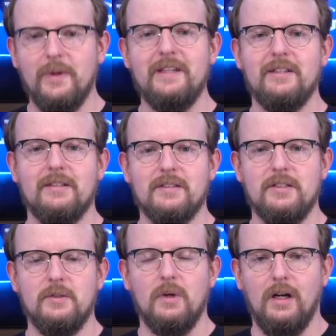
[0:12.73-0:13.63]

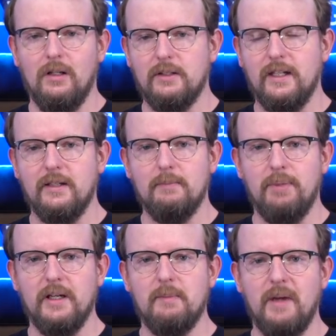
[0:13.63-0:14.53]
Greetings, you hulking
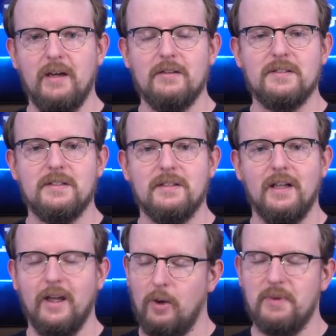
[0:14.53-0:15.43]
bugbears.
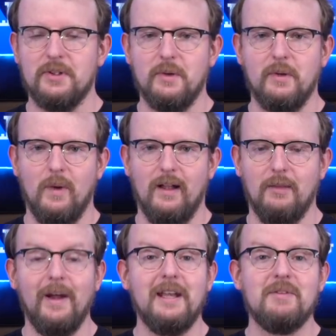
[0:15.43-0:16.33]
I hope you're doing
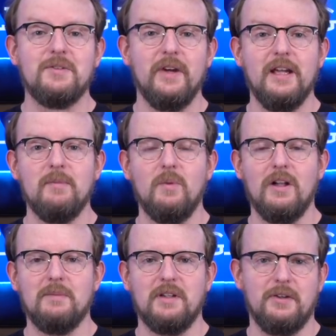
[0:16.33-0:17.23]
well. My name is Graham, and
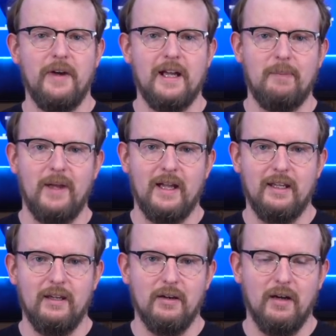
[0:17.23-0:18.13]
welcome to the Crack-A-Pack
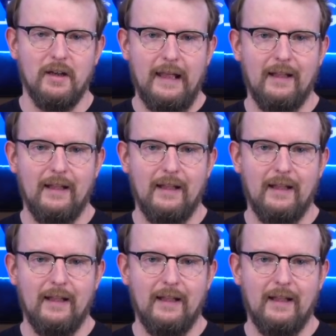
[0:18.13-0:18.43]
here on